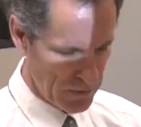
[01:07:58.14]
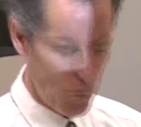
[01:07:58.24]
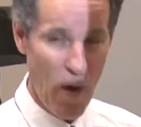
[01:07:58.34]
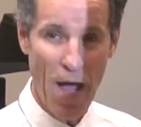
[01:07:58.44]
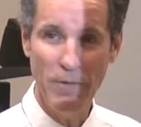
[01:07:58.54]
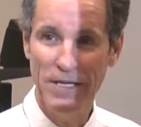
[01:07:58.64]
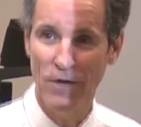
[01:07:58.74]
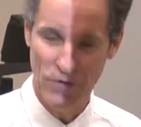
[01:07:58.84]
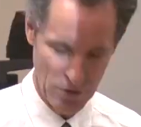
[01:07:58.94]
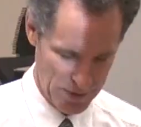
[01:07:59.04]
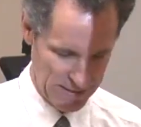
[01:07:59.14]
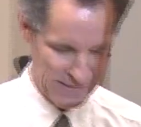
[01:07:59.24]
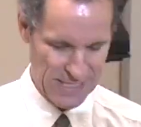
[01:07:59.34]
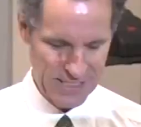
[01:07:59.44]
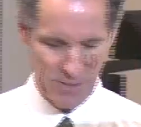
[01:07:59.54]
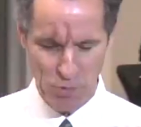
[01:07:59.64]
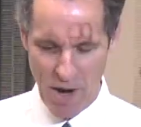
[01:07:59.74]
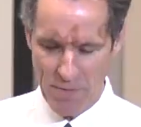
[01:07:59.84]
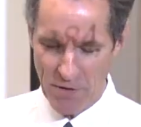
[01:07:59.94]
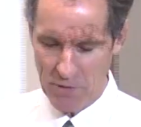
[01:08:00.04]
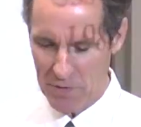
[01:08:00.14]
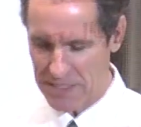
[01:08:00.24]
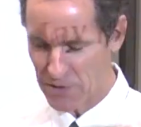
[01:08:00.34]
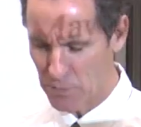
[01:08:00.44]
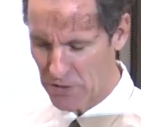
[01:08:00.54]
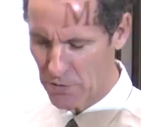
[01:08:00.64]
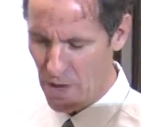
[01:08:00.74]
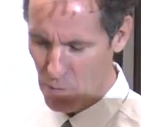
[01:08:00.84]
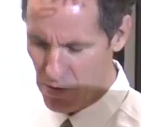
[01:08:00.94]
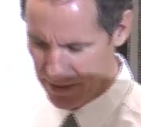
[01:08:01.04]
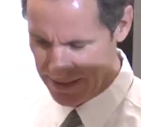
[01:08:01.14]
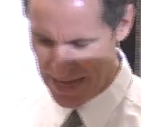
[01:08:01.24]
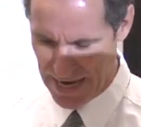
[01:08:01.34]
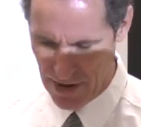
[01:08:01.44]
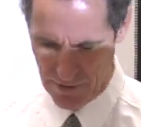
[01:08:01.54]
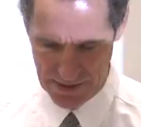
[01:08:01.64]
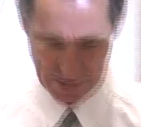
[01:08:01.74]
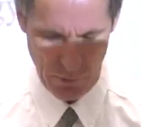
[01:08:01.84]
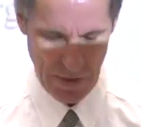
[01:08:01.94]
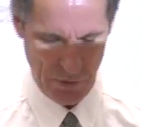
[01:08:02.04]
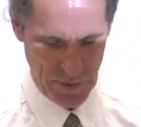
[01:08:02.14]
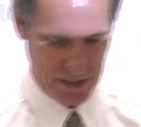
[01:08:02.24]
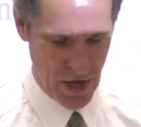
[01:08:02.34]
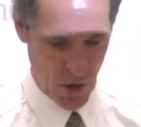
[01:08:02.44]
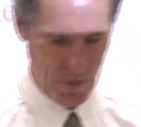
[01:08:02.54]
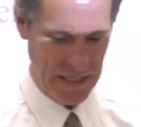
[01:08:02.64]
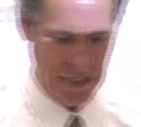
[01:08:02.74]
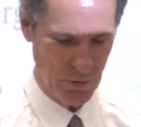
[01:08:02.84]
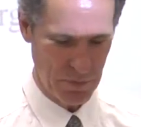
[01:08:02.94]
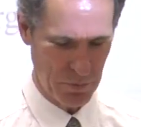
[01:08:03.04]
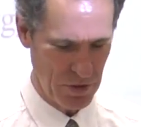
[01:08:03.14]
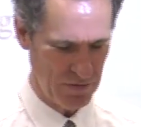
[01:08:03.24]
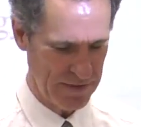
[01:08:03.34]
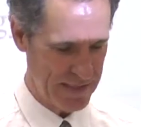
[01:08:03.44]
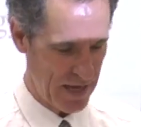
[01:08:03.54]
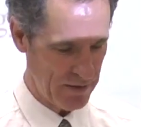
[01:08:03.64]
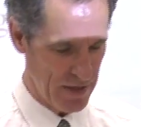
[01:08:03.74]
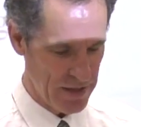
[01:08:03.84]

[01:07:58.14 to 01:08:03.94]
So why we don't do it? He says the primary reason we do not work in the areas in which we know we need to improve is that